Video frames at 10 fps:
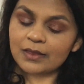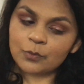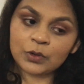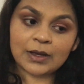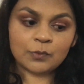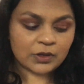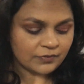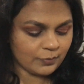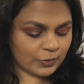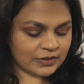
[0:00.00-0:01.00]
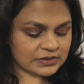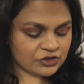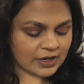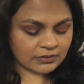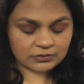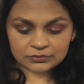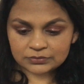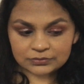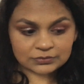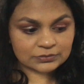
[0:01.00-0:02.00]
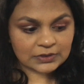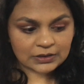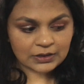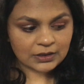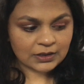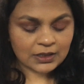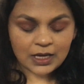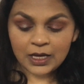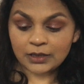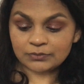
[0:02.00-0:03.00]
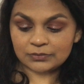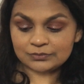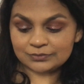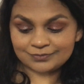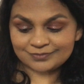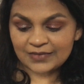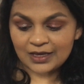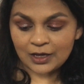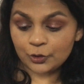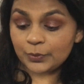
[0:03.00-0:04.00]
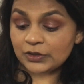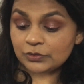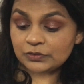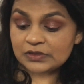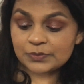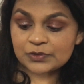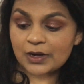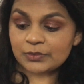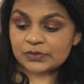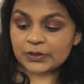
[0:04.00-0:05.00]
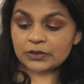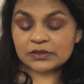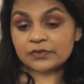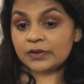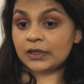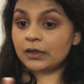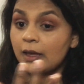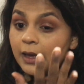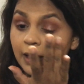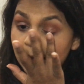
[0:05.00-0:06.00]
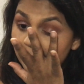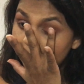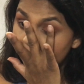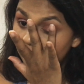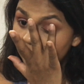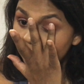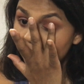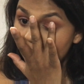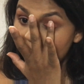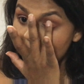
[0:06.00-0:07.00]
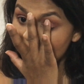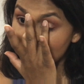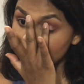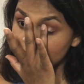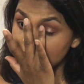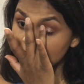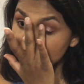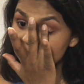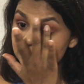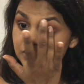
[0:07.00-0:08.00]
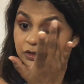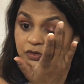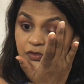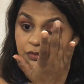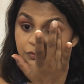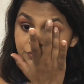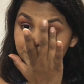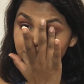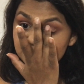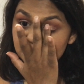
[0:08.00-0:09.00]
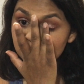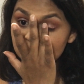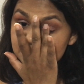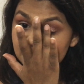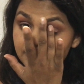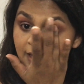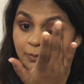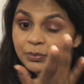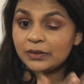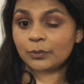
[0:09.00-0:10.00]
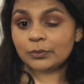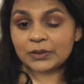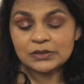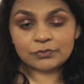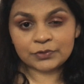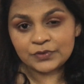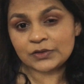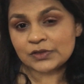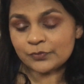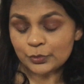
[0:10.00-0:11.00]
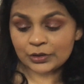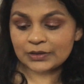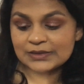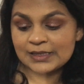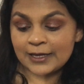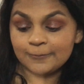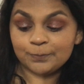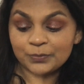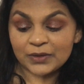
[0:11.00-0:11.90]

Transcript: what I want with this channel. I hope I don't lose subscribers because of it. I will continue to do reviews and things like that, but there will be reviews of products that